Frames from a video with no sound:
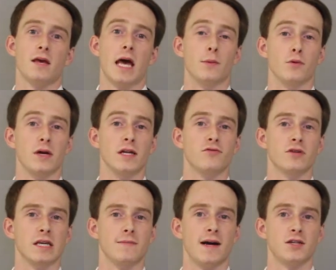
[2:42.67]
and we're entering
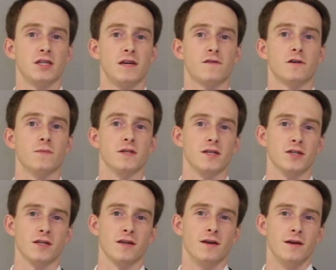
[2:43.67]
the Imagine If
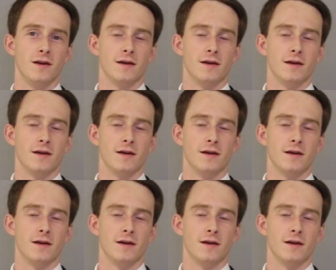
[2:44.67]
competition